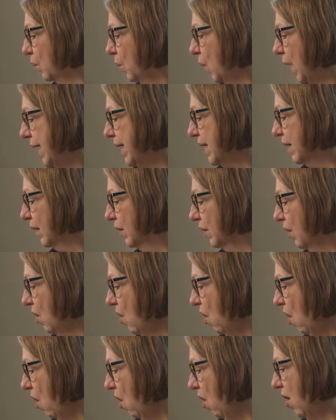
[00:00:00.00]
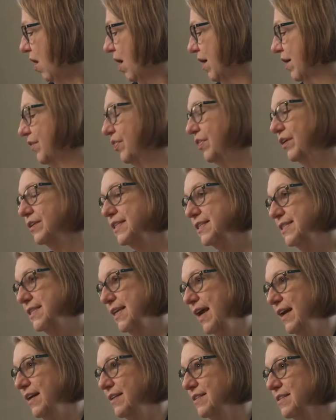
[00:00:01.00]
where are the
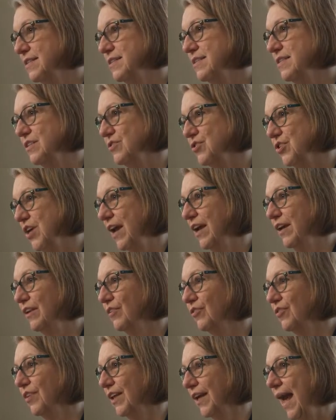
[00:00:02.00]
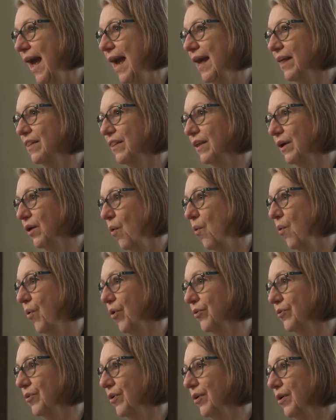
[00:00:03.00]
saints to change the Catholic
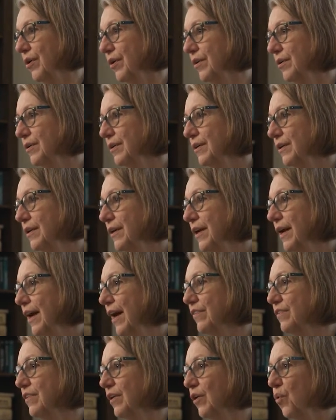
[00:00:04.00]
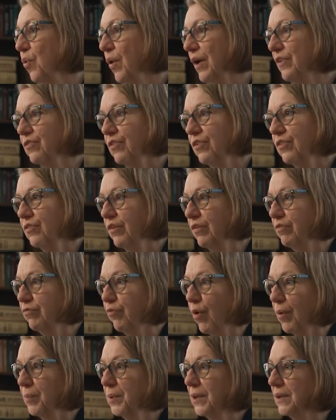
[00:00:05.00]
order? That's a question she
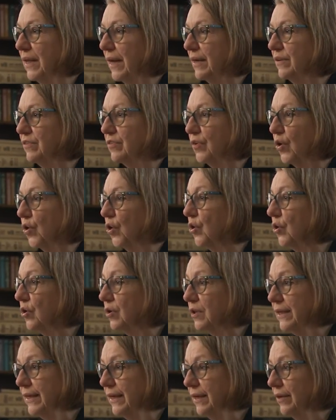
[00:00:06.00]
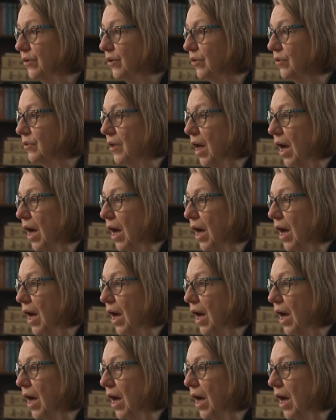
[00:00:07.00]
formulates early in her